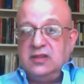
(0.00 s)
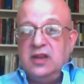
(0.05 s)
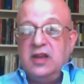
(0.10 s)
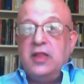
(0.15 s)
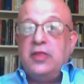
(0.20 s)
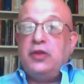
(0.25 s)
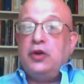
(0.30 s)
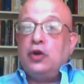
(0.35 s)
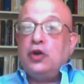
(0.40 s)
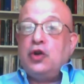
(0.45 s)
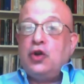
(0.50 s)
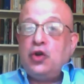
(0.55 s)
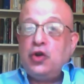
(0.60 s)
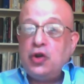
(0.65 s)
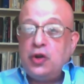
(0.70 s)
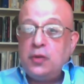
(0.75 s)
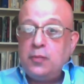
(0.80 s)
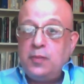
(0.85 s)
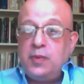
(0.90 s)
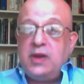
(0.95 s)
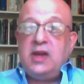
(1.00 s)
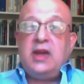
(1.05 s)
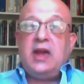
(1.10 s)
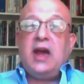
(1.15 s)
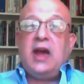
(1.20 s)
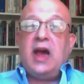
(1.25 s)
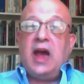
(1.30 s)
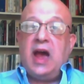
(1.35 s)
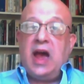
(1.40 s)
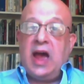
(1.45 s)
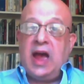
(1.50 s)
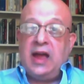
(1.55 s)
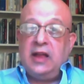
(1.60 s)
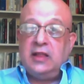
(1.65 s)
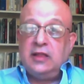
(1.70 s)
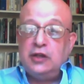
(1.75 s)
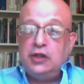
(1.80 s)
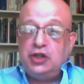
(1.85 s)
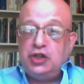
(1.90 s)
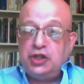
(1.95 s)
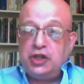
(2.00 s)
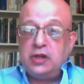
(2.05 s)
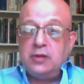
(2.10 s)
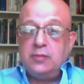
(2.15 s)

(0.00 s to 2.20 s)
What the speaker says: there could be a legitimate